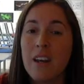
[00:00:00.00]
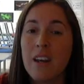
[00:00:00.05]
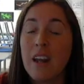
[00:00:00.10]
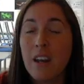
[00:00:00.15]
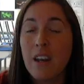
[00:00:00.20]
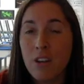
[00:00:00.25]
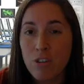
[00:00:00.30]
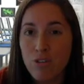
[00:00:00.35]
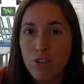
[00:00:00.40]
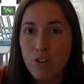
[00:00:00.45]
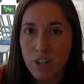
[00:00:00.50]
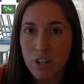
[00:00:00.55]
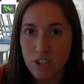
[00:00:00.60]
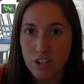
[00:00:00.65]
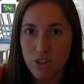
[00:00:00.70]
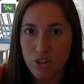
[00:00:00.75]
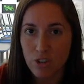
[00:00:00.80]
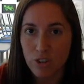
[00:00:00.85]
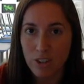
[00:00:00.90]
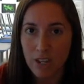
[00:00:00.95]
And in a
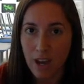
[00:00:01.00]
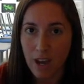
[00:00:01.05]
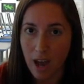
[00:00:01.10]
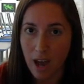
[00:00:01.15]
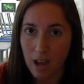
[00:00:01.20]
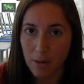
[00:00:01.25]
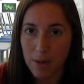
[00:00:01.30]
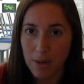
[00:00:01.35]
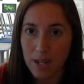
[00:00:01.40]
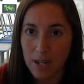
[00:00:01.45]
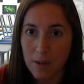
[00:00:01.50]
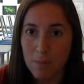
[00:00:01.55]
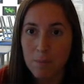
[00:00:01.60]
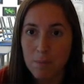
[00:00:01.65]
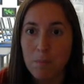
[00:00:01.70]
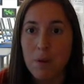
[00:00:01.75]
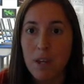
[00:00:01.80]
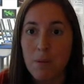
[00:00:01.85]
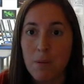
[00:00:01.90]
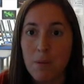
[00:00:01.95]
traditional economy,
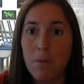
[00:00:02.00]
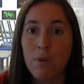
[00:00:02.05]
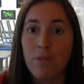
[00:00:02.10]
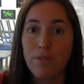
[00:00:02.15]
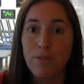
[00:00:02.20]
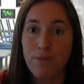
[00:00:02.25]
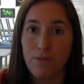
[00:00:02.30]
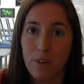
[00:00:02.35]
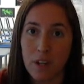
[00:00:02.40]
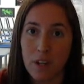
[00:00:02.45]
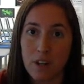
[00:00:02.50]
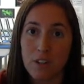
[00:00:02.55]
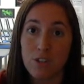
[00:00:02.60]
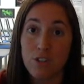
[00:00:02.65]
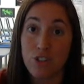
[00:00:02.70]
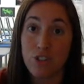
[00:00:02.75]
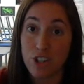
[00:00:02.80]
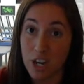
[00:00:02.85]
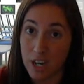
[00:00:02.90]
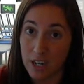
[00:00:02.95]
people fear
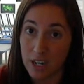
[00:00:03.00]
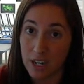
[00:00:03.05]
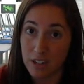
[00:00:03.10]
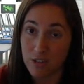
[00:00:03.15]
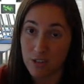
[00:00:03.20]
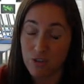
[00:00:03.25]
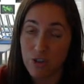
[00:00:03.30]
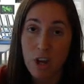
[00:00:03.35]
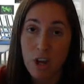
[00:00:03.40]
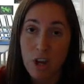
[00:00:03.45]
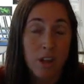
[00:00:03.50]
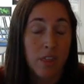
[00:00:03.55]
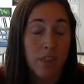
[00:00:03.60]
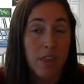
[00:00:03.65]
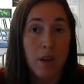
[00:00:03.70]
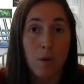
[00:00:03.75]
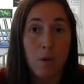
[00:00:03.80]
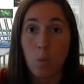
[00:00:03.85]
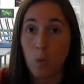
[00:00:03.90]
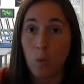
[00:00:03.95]
change.
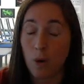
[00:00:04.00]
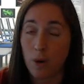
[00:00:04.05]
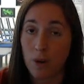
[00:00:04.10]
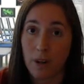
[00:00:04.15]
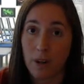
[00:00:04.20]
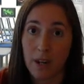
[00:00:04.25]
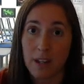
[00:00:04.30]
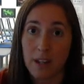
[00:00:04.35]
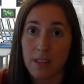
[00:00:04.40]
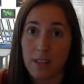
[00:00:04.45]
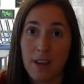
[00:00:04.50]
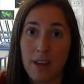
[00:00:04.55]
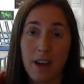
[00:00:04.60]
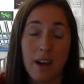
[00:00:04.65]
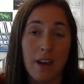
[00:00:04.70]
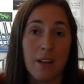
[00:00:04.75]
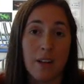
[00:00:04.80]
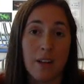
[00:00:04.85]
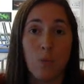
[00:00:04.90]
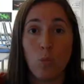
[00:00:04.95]
They worry
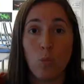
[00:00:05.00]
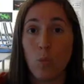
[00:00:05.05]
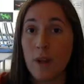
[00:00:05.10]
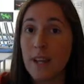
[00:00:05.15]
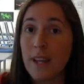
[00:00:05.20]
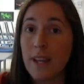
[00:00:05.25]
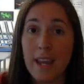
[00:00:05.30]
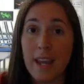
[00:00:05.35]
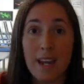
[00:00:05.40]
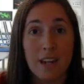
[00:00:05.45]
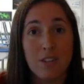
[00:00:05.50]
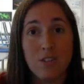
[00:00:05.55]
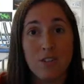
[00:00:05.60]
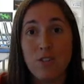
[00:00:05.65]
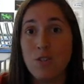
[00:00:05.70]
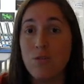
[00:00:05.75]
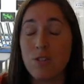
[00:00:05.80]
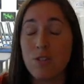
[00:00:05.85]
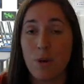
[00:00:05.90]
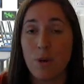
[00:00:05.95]
that we can't
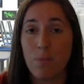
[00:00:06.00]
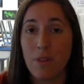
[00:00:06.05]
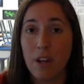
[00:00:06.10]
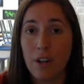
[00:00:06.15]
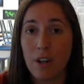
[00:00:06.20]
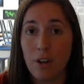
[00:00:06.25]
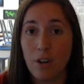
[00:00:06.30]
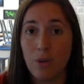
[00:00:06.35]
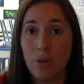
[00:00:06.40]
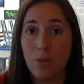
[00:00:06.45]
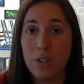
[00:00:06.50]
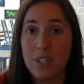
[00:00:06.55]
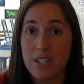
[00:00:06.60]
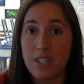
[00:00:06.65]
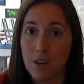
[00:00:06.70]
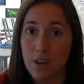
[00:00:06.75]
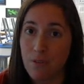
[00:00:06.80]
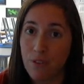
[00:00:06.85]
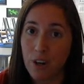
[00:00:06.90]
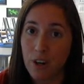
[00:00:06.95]
do something new and
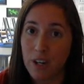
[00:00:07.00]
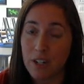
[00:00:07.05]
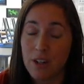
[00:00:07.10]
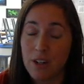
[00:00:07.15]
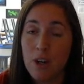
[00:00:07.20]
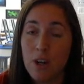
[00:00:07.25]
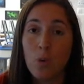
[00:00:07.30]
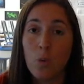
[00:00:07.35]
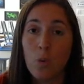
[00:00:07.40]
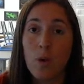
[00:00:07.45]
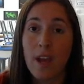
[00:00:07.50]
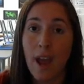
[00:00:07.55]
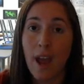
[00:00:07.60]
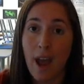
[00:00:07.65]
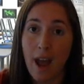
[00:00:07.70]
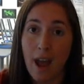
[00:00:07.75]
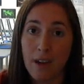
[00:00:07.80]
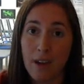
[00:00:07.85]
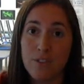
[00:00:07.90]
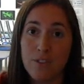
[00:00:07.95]
different. We
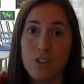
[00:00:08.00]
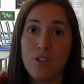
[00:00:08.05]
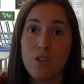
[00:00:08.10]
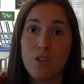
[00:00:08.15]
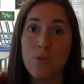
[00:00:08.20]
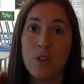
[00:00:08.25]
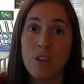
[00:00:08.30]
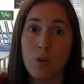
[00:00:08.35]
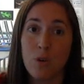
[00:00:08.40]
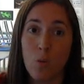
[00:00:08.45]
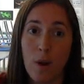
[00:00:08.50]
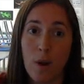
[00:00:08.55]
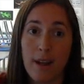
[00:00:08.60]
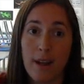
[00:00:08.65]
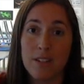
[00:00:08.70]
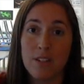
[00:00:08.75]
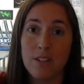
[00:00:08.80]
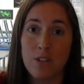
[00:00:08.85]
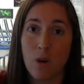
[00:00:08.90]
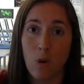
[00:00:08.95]
have to do it the
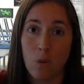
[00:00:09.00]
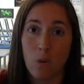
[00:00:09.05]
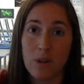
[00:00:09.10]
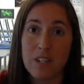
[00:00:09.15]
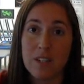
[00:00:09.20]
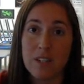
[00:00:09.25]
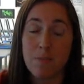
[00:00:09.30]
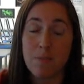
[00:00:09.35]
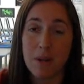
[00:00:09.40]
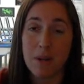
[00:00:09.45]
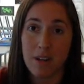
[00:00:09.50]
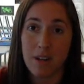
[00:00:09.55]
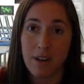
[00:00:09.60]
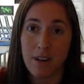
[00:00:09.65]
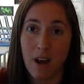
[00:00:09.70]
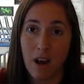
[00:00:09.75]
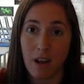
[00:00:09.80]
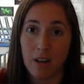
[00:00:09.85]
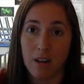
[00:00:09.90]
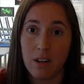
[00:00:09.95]
way it's always been
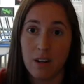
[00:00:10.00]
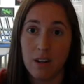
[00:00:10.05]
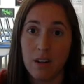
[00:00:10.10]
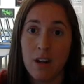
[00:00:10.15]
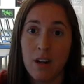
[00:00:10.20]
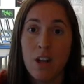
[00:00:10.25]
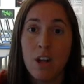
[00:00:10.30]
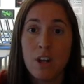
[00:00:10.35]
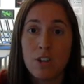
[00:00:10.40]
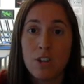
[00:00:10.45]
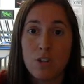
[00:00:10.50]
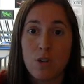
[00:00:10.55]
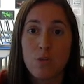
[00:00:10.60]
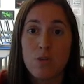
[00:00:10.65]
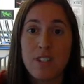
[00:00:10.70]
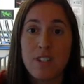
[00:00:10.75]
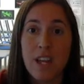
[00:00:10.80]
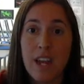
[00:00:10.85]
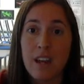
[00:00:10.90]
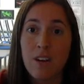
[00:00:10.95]
done. So
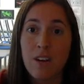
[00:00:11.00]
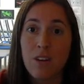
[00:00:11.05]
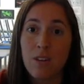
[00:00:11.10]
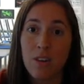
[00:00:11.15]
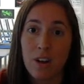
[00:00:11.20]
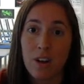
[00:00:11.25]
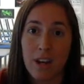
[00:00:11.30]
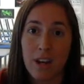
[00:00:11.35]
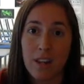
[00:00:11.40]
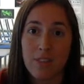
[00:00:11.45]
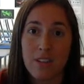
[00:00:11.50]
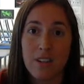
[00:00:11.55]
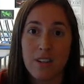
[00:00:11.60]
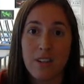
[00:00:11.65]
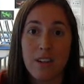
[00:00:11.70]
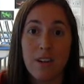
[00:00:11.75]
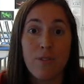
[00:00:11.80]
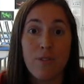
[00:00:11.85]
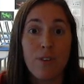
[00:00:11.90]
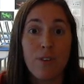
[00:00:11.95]
take a look at the
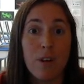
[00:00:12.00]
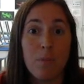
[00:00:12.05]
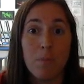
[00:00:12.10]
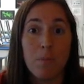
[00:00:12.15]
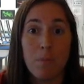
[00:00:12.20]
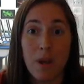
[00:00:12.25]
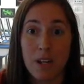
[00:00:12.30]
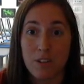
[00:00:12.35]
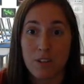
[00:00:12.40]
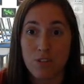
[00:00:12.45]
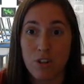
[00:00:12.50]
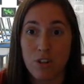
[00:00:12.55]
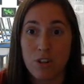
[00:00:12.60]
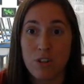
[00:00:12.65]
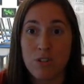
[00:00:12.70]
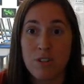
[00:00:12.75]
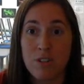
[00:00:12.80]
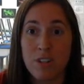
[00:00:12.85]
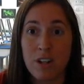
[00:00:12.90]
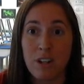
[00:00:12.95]
different
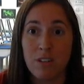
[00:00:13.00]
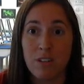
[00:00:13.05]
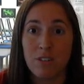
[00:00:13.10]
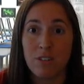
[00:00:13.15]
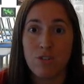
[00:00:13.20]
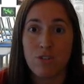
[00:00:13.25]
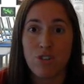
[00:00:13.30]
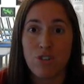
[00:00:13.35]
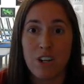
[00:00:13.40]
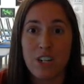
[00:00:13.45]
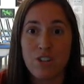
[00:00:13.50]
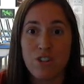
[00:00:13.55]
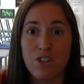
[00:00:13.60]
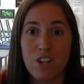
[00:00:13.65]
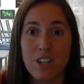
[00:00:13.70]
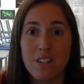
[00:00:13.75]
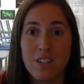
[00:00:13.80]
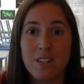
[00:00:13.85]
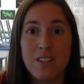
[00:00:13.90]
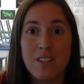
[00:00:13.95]
pictures and
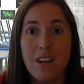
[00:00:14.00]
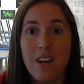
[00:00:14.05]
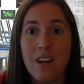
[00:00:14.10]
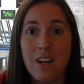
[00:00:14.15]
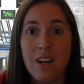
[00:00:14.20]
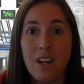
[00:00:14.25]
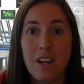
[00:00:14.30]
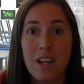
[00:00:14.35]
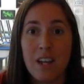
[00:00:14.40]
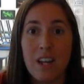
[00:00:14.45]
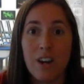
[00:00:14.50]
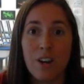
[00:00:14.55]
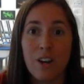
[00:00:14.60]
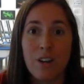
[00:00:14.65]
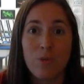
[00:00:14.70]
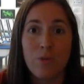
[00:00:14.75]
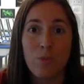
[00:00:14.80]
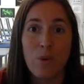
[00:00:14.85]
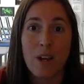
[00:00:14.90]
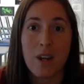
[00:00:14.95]
illustrations.
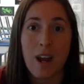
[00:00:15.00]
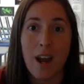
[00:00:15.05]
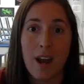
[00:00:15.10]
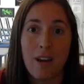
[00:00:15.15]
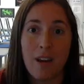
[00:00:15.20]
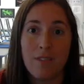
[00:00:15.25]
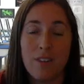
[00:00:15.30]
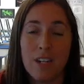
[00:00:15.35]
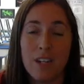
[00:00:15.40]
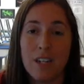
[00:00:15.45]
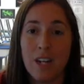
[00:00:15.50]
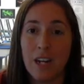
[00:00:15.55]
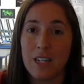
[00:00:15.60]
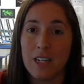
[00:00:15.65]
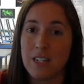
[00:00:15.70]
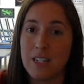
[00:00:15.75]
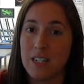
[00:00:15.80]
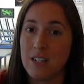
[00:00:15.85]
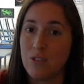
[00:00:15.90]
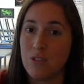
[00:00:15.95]
Here we have in
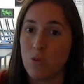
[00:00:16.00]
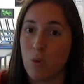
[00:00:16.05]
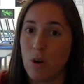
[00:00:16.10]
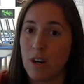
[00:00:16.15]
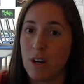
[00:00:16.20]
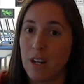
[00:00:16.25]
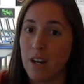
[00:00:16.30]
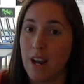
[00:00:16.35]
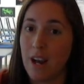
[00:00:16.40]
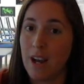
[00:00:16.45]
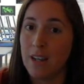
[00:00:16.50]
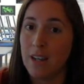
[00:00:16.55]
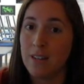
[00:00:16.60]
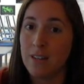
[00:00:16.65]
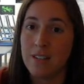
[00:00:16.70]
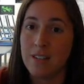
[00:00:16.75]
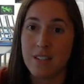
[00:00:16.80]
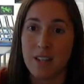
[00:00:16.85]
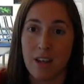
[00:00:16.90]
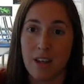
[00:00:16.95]

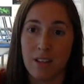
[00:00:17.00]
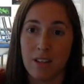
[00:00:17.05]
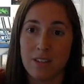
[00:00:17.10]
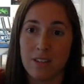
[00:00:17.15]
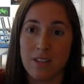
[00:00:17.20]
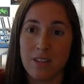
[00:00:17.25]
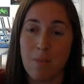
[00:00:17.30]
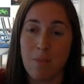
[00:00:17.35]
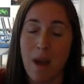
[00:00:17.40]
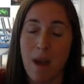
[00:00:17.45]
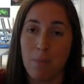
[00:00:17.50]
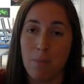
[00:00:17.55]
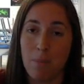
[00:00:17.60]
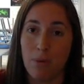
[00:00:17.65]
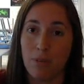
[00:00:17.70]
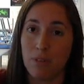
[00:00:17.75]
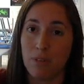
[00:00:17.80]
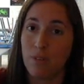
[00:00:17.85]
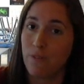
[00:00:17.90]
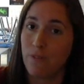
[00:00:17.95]
1929 selling some
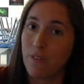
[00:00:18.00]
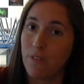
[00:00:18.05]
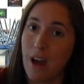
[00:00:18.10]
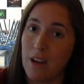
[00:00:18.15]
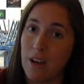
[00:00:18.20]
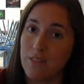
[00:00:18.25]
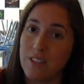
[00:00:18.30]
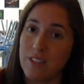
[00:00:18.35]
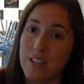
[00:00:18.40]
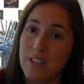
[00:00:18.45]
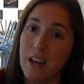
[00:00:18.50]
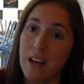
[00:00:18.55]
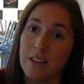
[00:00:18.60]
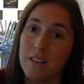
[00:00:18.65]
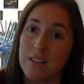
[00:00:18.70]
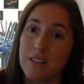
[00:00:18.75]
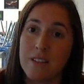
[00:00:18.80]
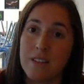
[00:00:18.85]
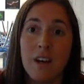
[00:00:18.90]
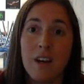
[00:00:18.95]
apples, 5
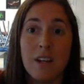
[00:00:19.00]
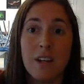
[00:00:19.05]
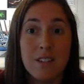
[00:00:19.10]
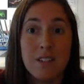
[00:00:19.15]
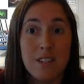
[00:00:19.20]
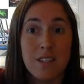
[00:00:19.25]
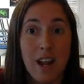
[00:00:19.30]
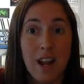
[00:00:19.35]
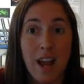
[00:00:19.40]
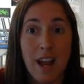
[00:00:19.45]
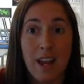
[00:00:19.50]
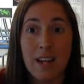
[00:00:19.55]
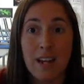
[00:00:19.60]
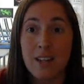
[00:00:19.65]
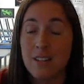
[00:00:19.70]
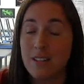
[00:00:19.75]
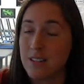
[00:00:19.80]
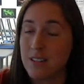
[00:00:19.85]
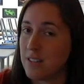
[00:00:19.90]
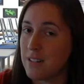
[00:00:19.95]
cents.
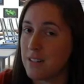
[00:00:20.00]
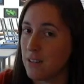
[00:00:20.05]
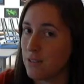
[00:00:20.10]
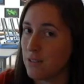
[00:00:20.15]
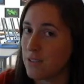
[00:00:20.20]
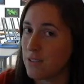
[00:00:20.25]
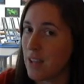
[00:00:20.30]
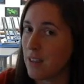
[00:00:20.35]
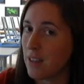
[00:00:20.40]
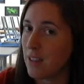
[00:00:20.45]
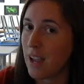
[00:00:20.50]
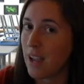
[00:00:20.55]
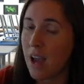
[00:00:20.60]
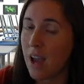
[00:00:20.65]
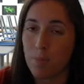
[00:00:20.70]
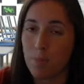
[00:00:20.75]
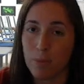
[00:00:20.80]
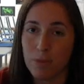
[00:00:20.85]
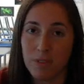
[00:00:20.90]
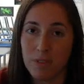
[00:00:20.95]
Today, still selling
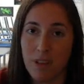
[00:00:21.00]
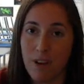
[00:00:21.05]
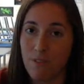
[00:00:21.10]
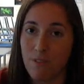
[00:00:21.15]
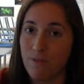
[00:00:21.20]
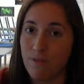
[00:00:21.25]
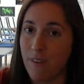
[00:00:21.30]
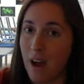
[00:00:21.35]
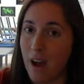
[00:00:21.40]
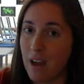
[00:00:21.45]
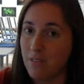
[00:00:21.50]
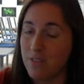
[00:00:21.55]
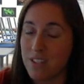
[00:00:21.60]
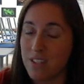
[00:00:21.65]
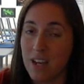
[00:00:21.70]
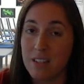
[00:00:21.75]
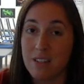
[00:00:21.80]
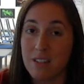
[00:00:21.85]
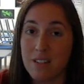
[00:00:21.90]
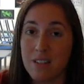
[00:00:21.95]
apples at 5
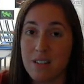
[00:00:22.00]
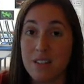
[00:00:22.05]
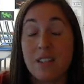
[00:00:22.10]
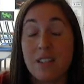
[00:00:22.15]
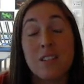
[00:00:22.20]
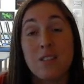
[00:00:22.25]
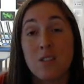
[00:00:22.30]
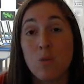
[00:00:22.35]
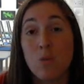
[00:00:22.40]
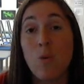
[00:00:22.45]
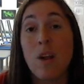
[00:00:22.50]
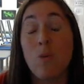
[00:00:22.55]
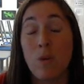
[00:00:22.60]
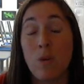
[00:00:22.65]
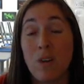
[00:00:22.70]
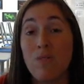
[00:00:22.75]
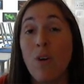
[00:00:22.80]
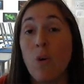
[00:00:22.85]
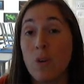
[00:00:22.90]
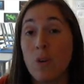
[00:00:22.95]
cents because it's the way
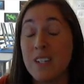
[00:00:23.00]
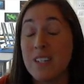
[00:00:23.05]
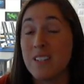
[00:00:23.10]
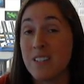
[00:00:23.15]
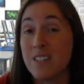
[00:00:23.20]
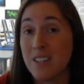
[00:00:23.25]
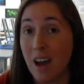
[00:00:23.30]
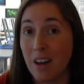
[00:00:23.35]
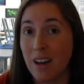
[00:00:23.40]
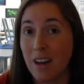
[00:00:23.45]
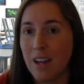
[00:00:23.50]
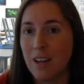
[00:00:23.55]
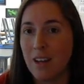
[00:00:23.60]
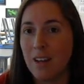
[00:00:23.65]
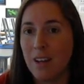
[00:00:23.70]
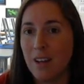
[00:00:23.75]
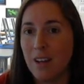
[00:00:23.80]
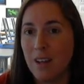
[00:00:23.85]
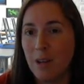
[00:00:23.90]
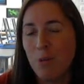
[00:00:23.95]
we've always done
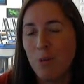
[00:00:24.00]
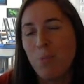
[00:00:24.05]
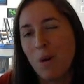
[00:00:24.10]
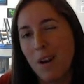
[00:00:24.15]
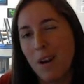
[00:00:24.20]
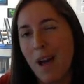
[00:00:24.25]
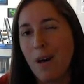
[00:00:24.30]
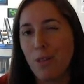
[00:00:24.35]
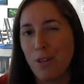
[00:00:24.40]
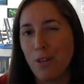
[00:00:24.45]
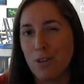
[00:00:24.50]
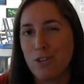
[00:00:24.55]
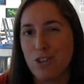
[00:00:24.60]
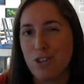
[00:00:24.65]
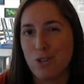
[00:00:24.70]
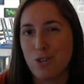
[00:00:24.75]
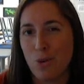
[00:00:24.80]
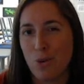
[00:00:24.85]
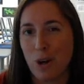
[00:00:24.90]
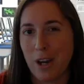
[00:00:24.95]
it, but now they're
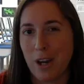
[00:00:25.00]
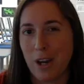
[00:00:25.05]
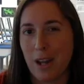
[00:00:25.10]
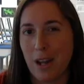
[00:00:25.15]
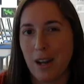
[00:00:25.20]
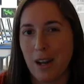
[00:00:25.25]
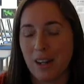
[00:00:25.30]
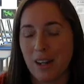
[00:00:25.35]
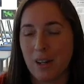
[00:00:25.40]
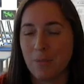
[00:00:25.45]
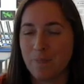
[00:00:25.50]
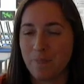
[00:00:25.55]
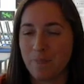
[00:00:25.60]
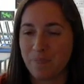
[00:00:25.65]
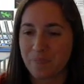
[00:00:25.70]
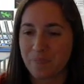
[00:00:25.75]
just organic.